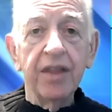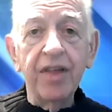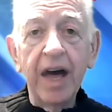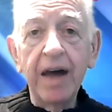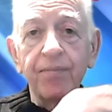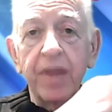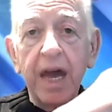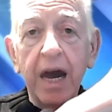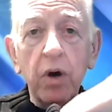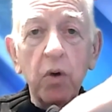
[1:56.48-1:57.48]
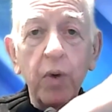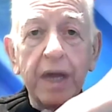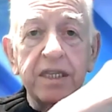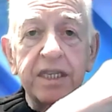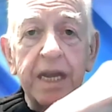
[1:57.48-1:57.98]
that our
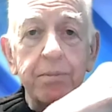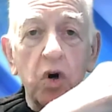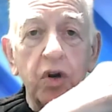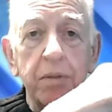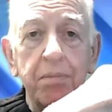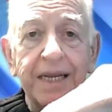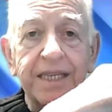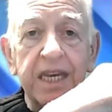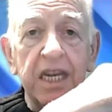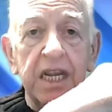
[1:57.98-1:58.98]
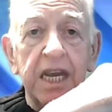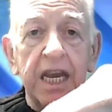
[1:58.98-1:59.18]
Wednesday morning meeting